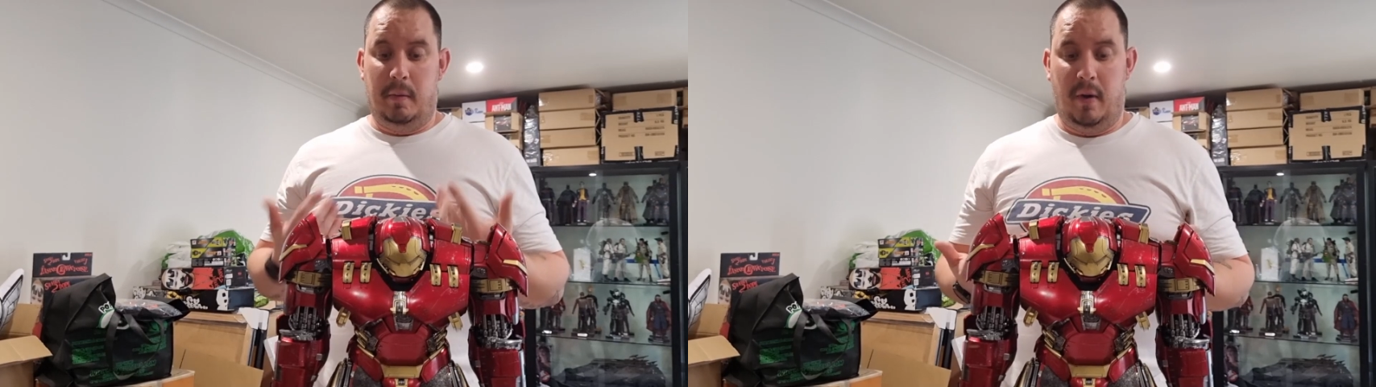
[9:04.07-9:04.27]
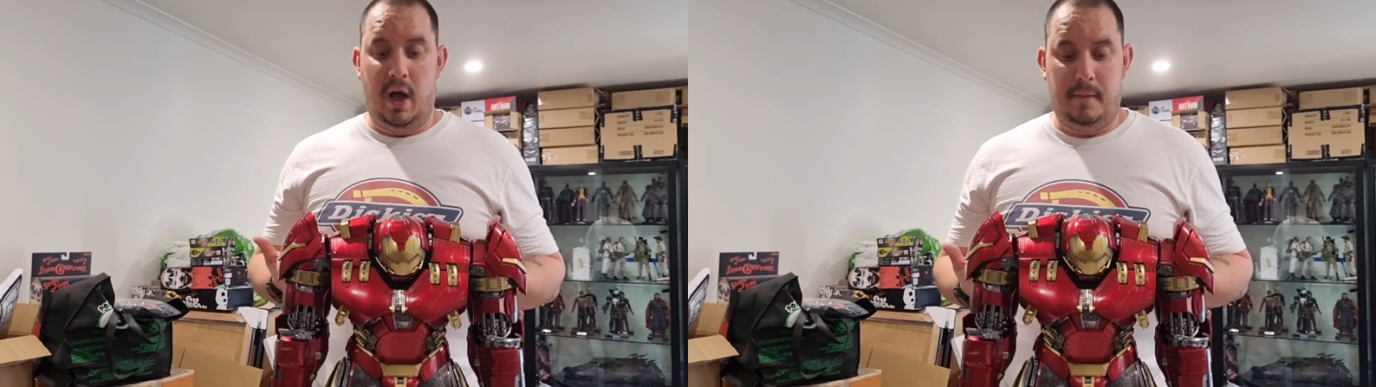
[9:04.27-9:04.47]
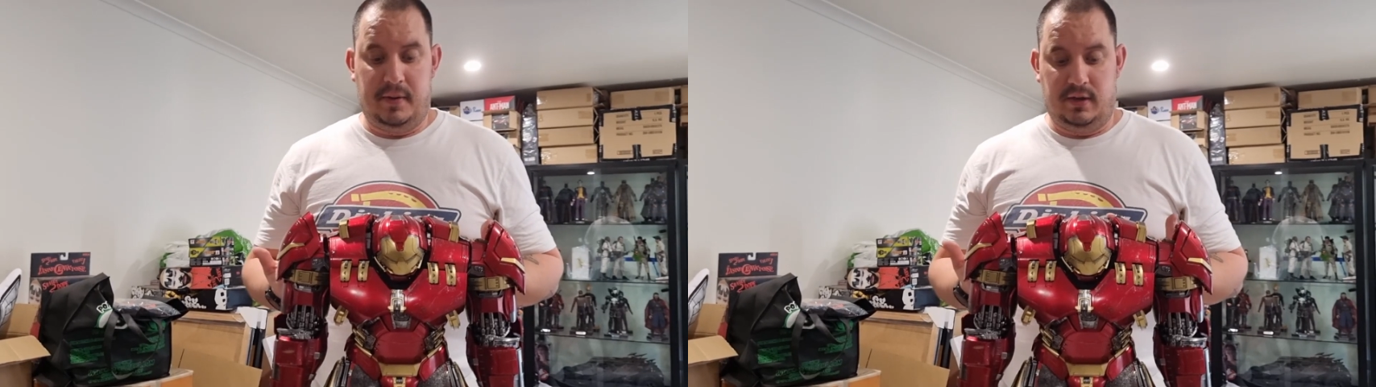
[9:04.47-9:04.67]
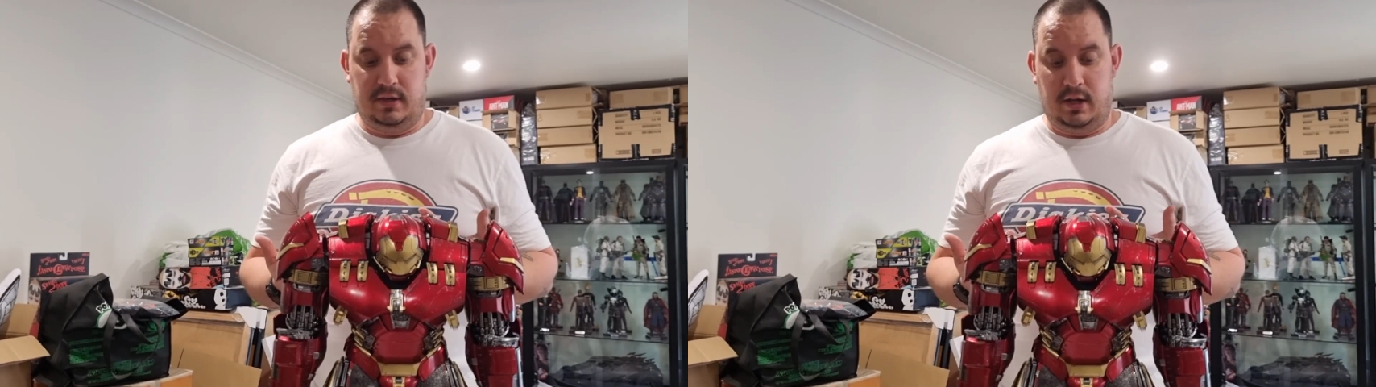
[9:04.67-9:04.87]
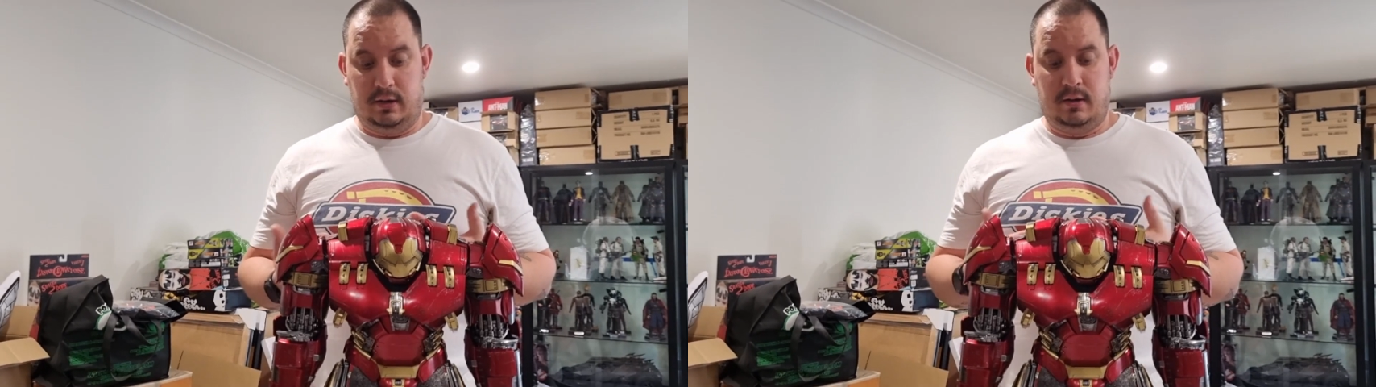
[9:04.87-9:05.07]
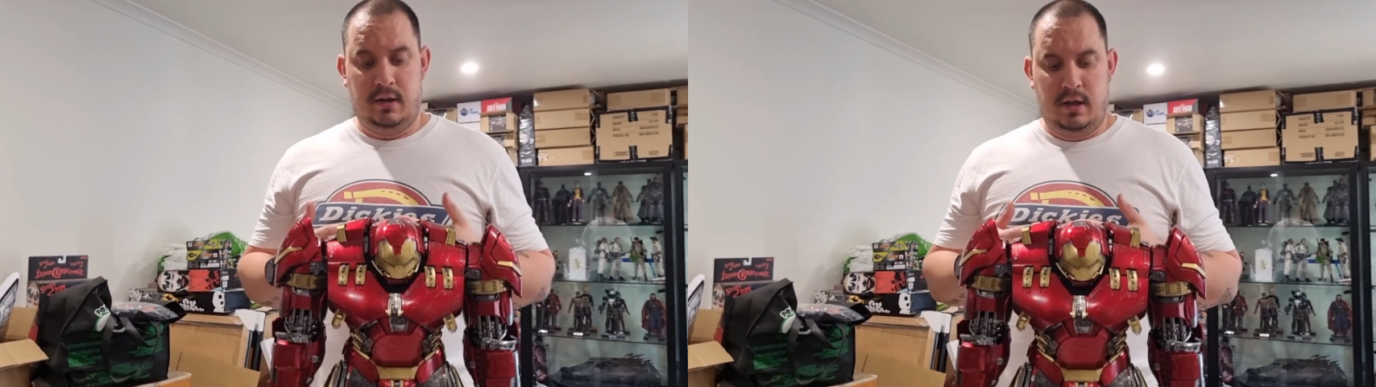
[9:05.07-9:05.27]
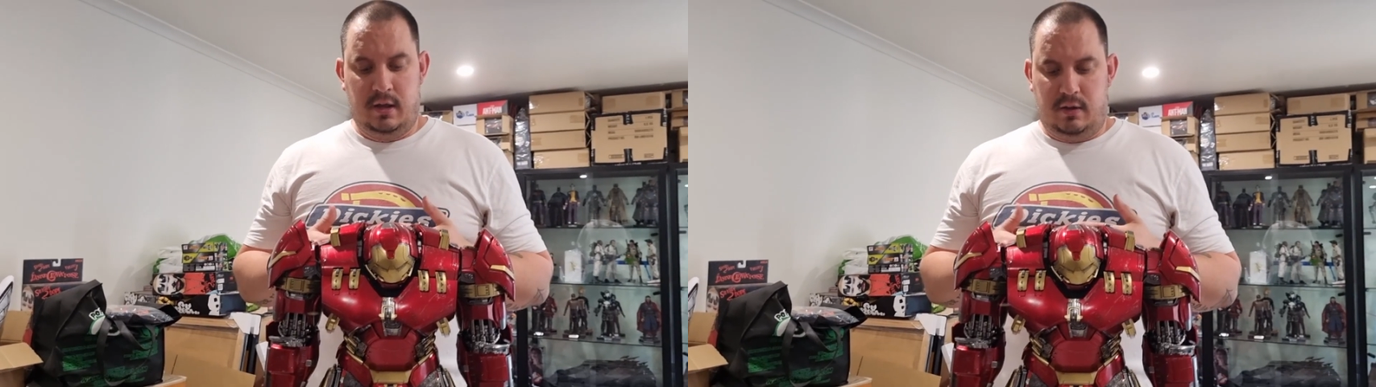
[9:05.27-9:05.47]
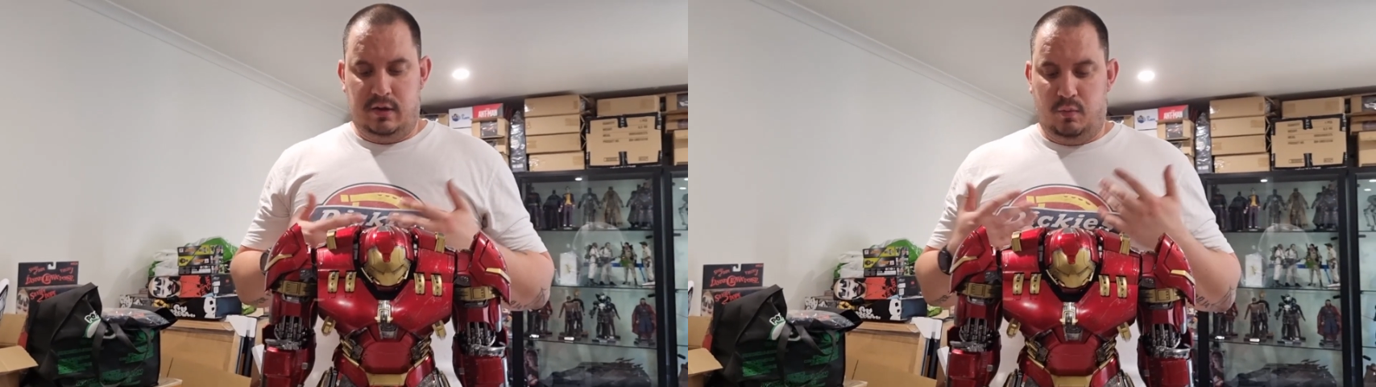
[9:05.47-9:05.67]
in my opinion,
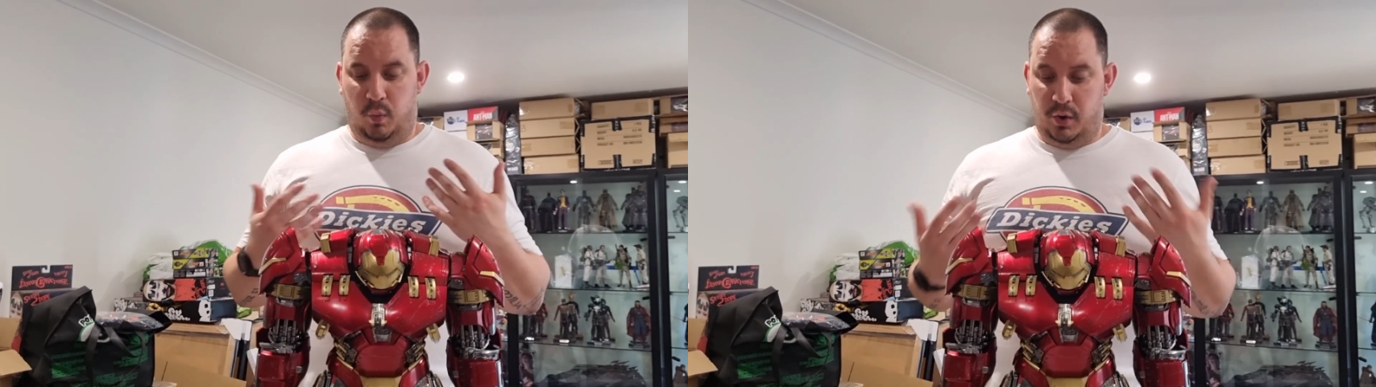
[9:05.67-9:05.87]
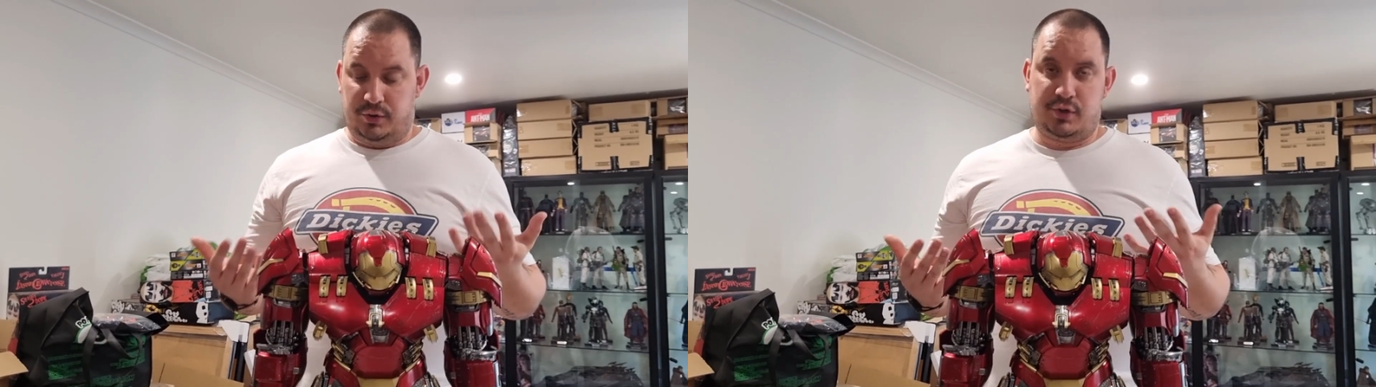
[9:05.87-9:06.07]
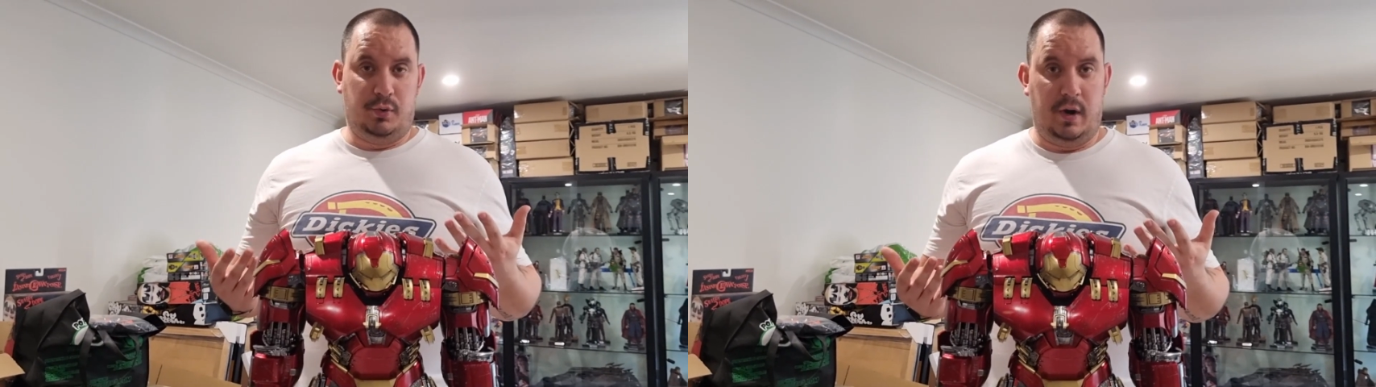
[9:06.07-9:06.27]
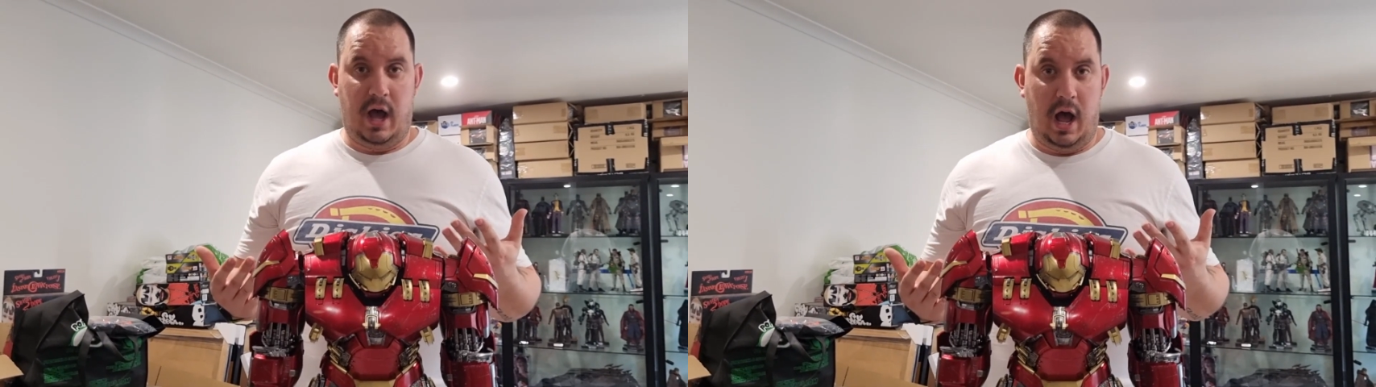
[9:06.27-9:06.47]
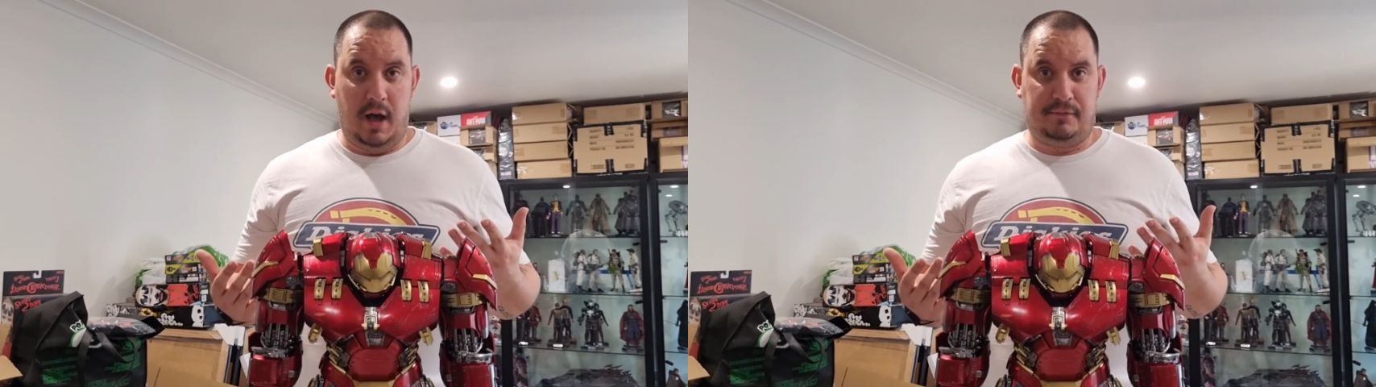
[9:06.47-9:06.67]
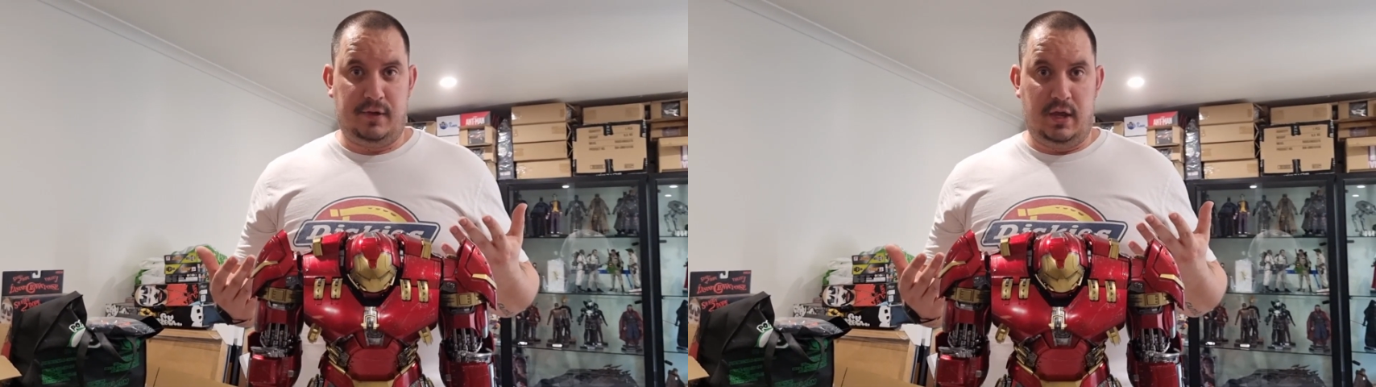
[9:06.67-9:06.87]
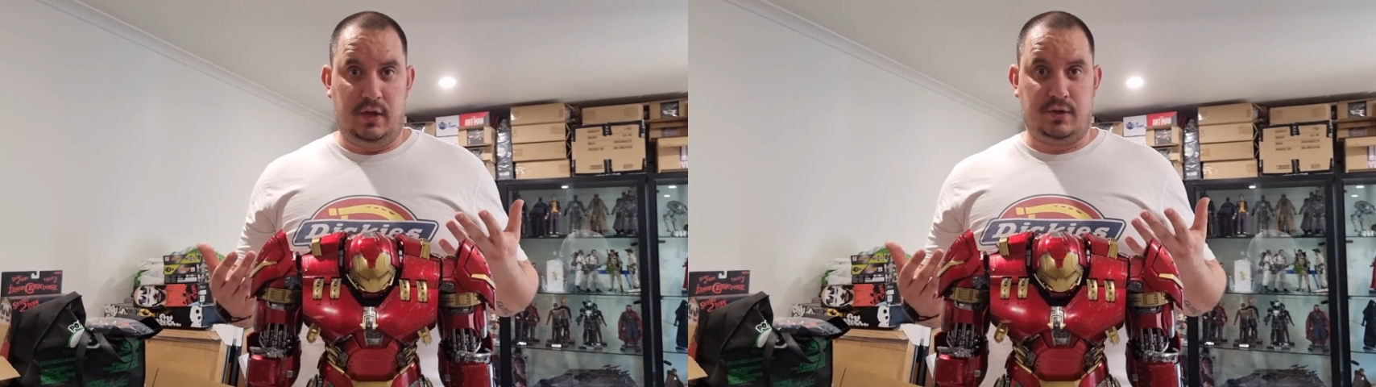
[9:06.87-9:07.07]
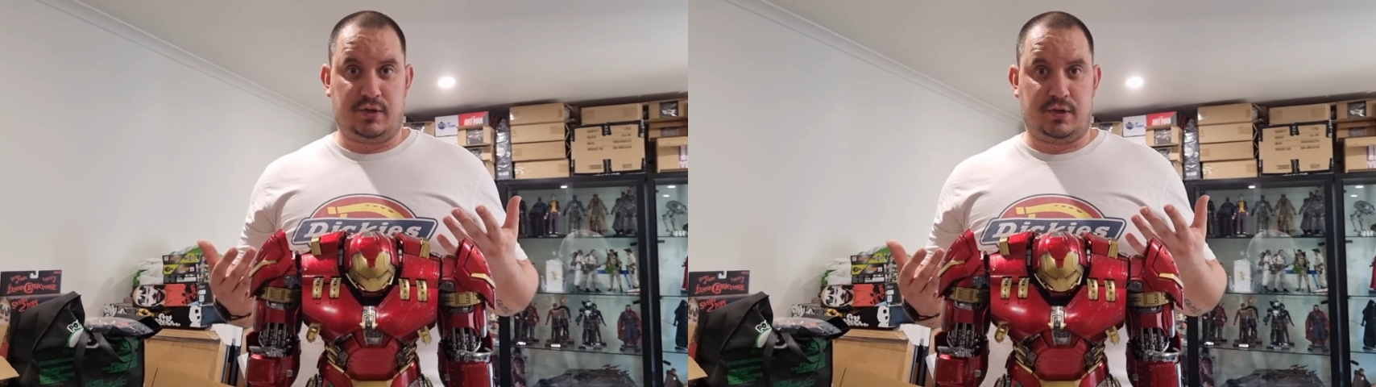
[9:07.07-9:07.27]
was two and a half
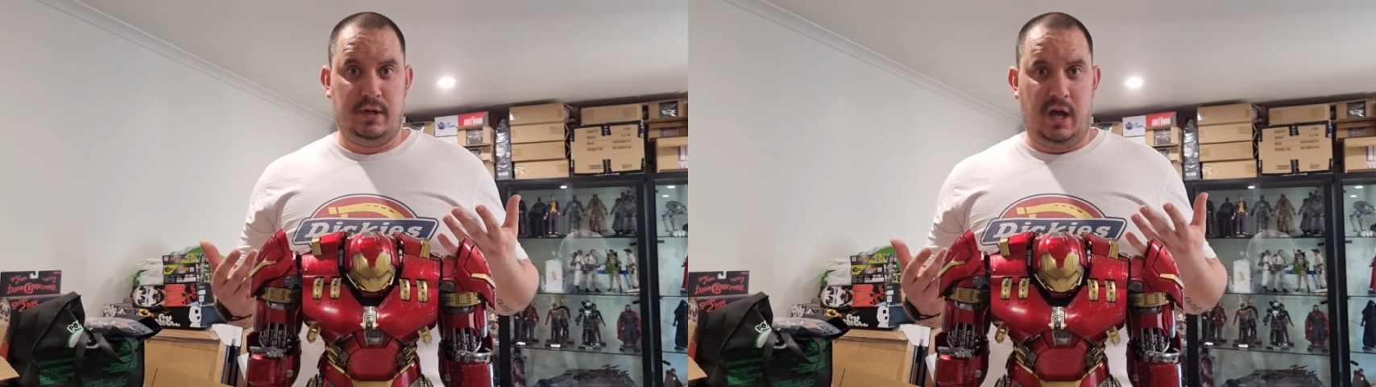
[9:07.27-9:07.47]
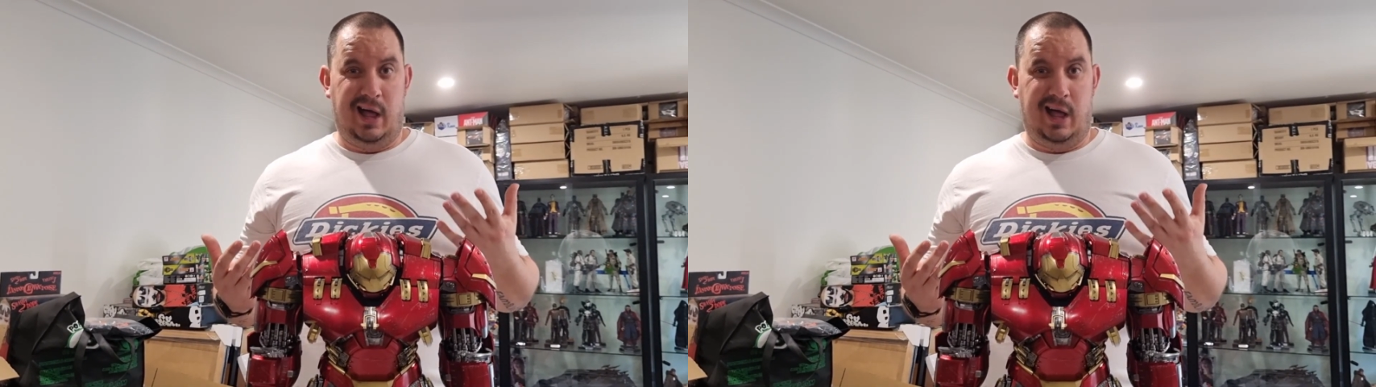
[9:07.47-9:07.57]
years